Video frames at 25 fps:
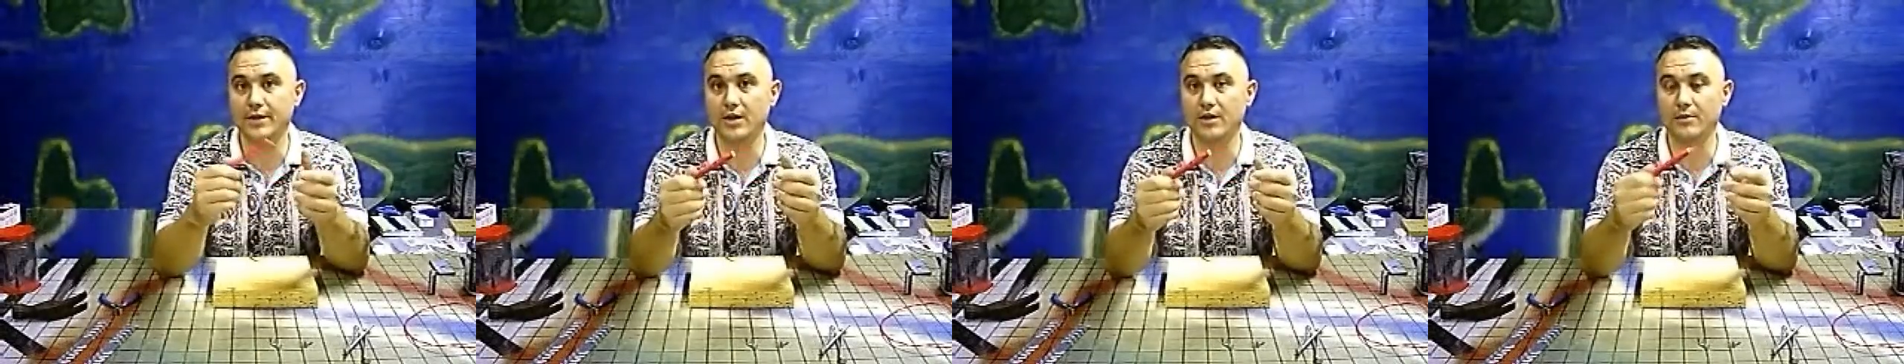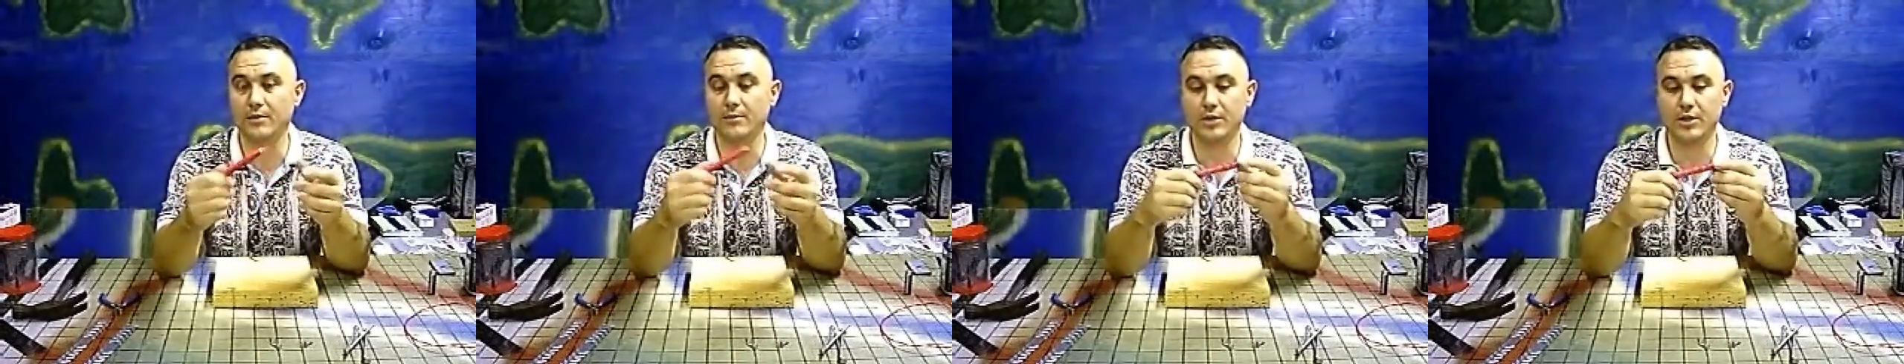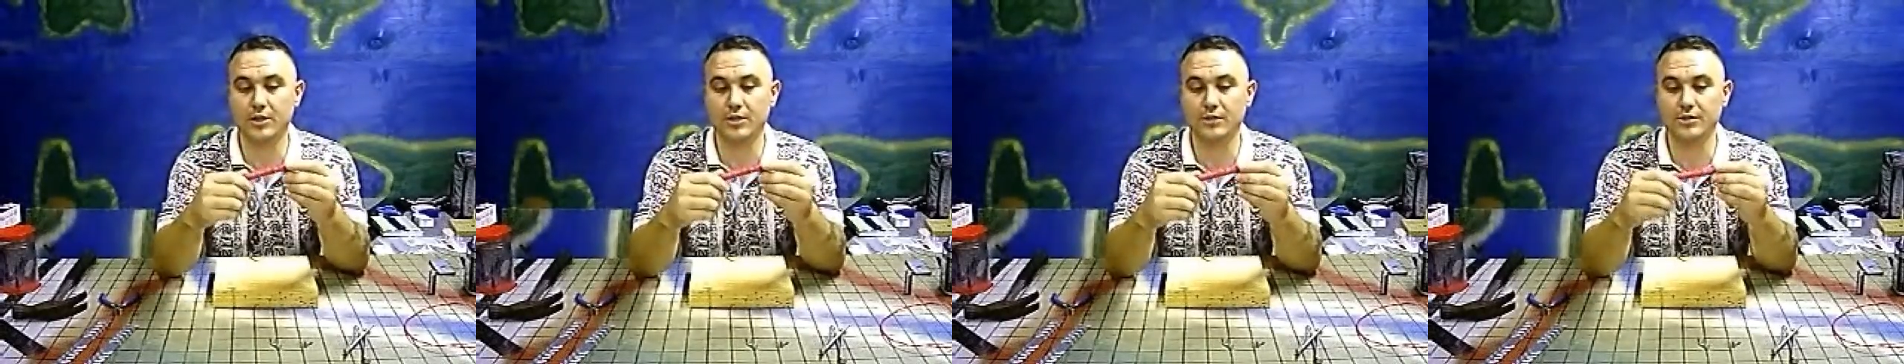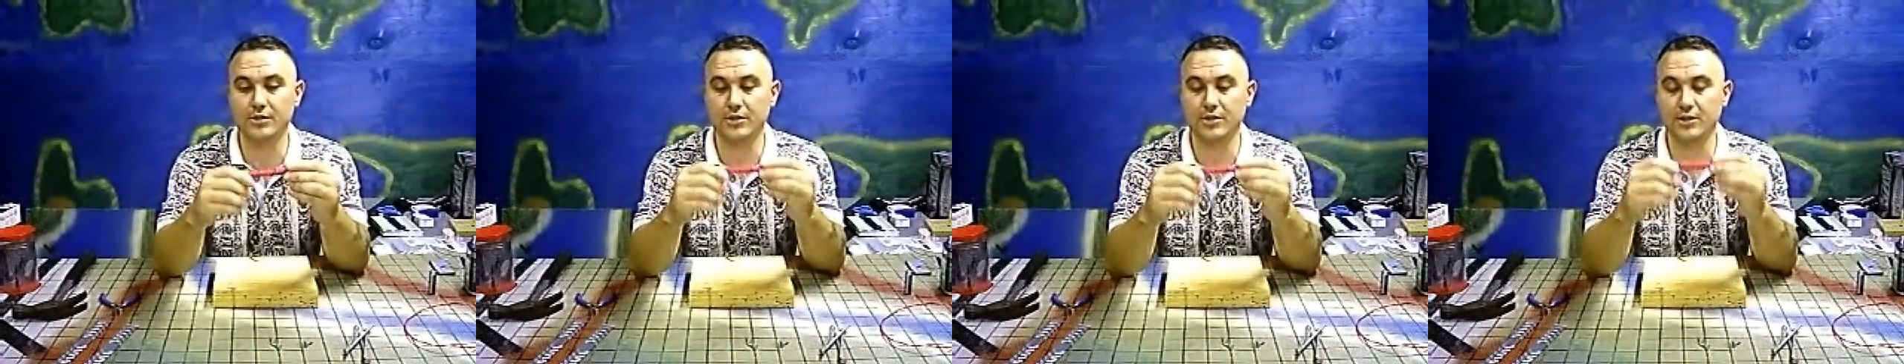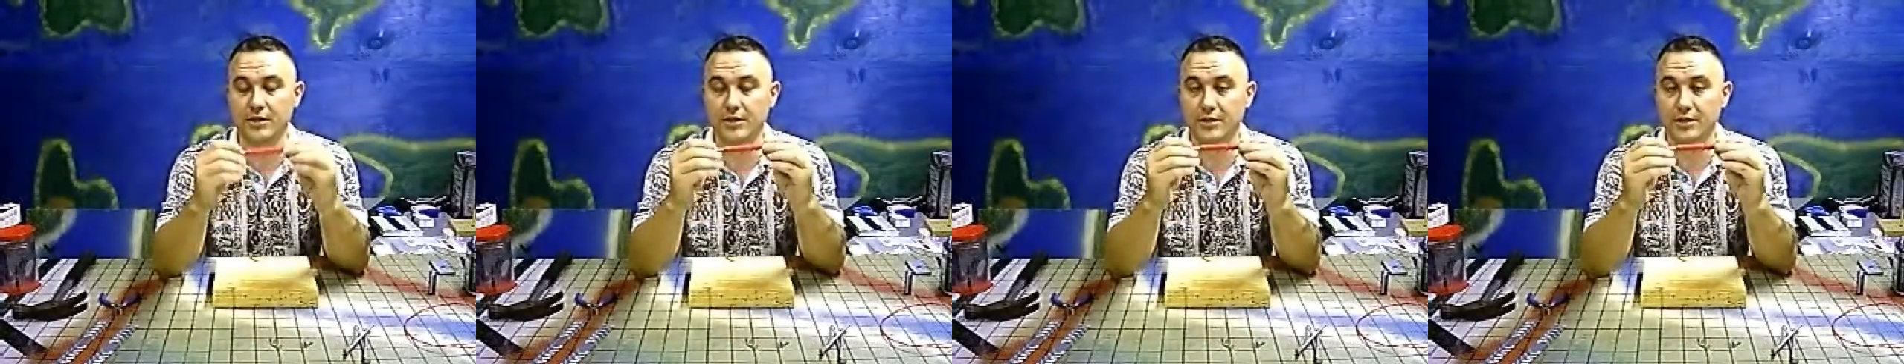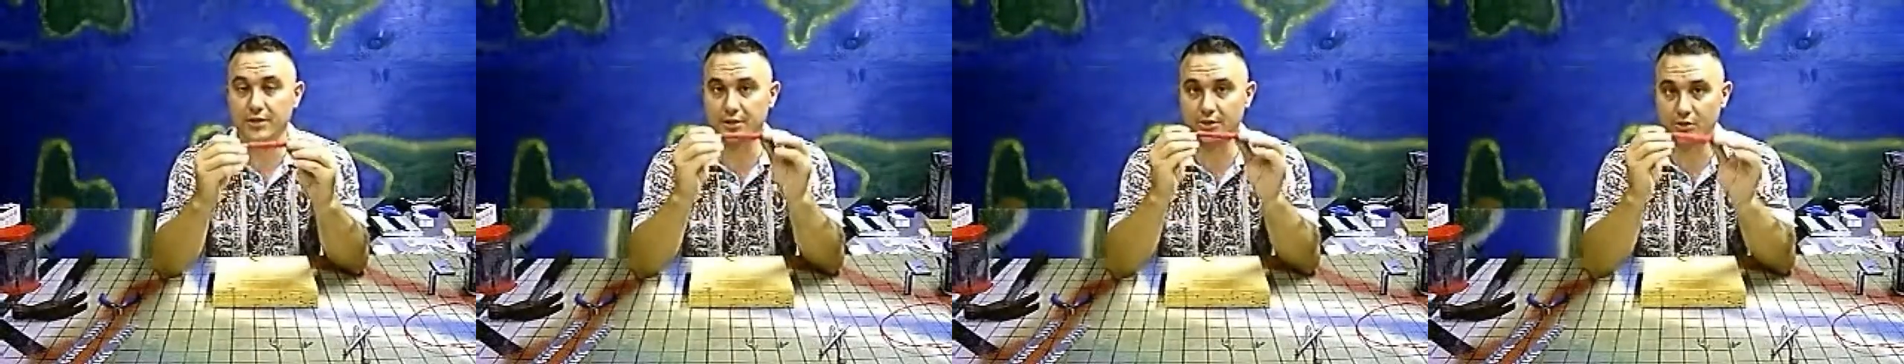up because you're
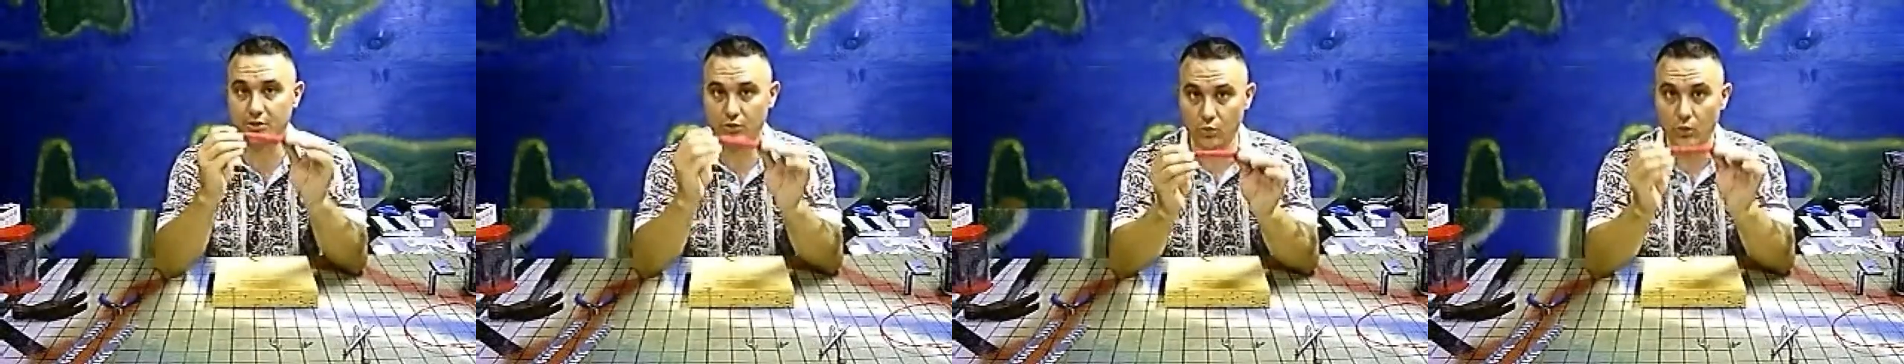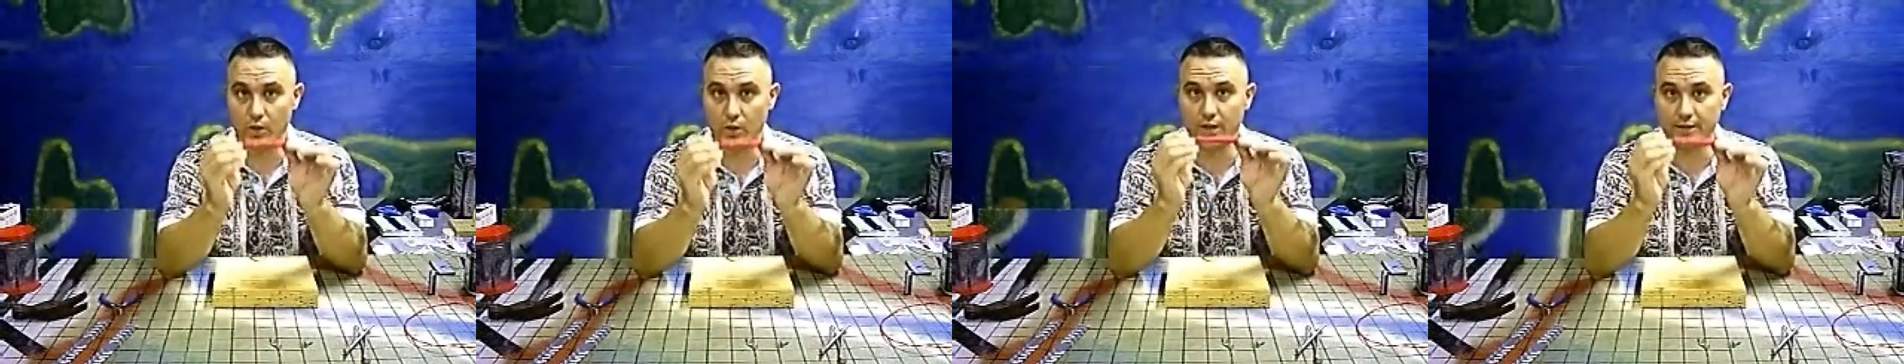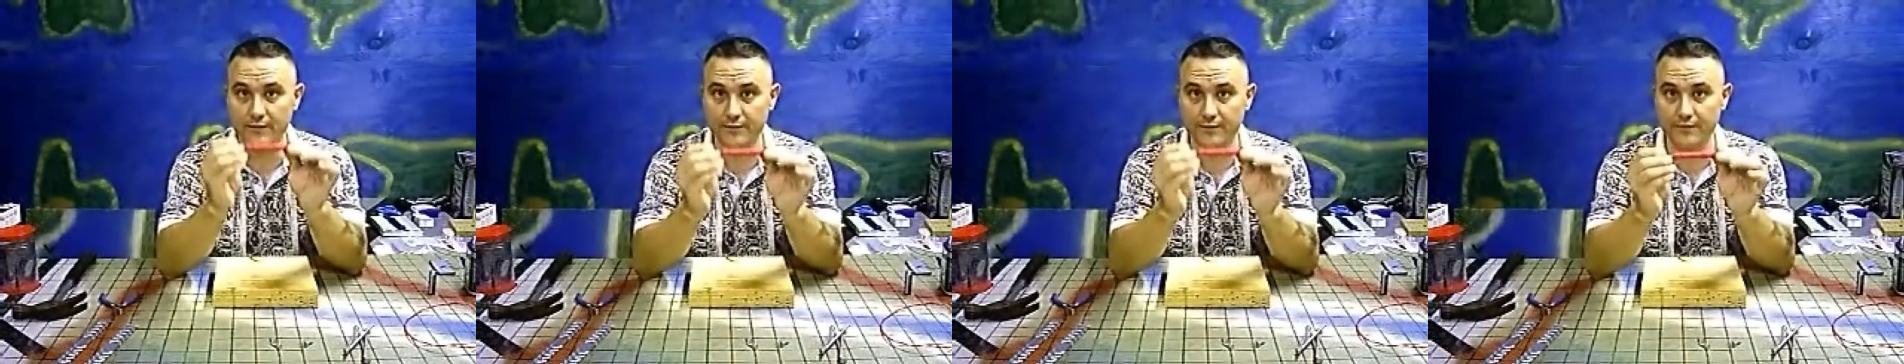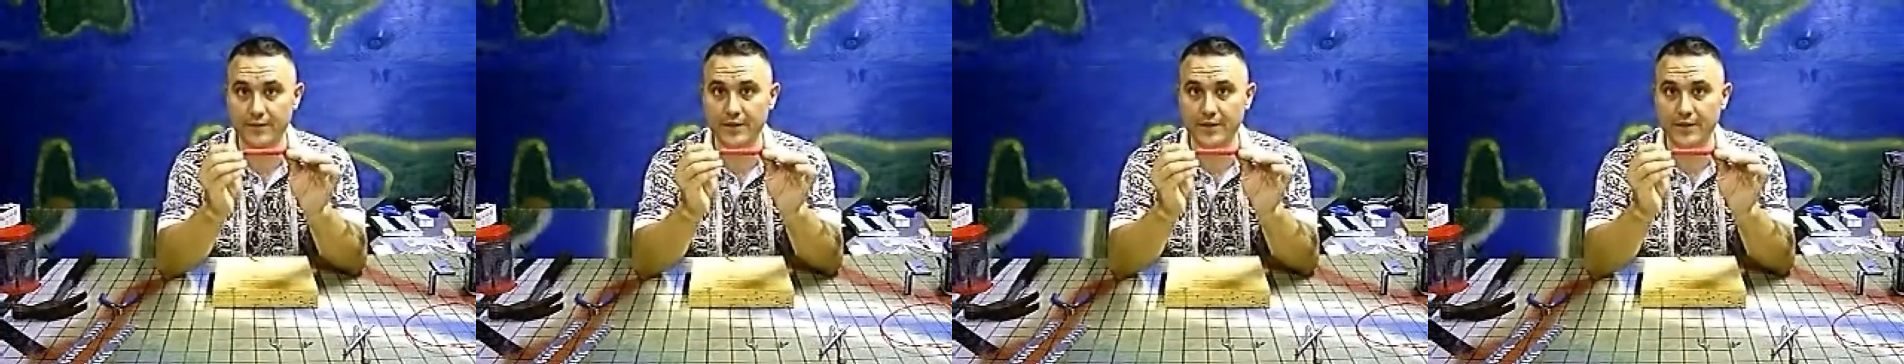going to need 20